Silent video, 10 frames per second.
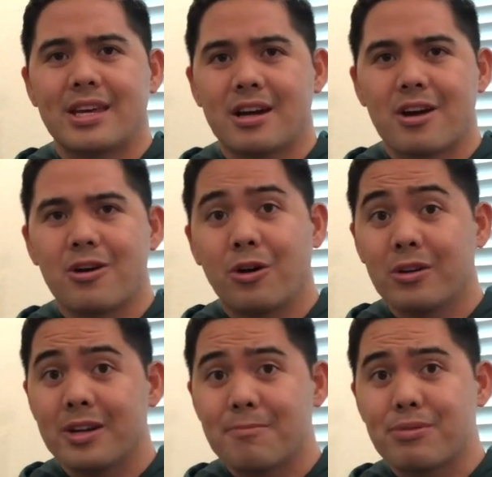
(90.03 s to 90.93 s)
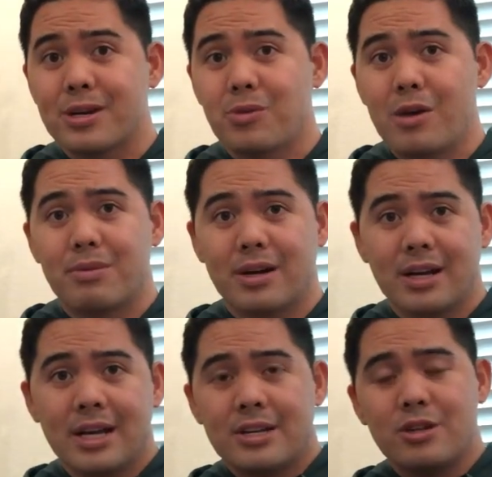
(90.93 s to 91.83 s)
They are holding up pretty well, but
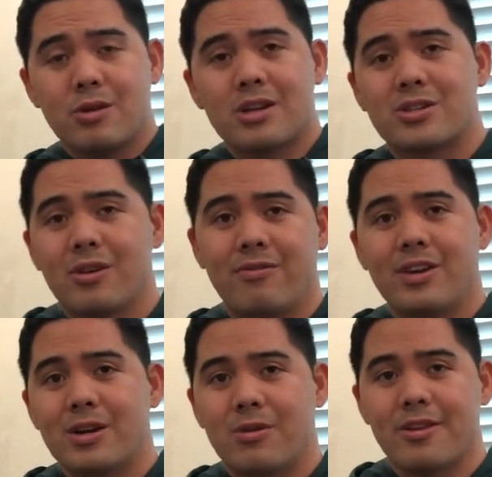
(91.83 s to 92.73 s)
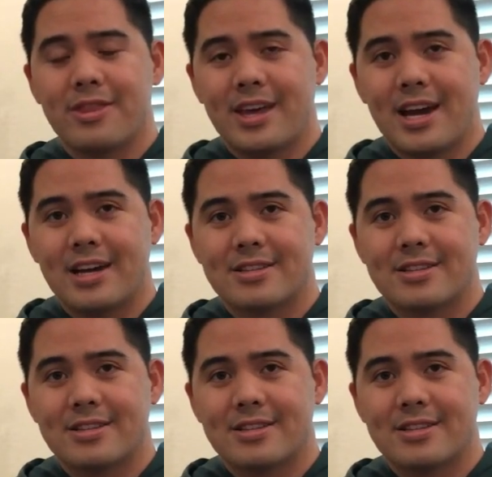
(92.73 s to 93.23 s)
do want to show a video on that.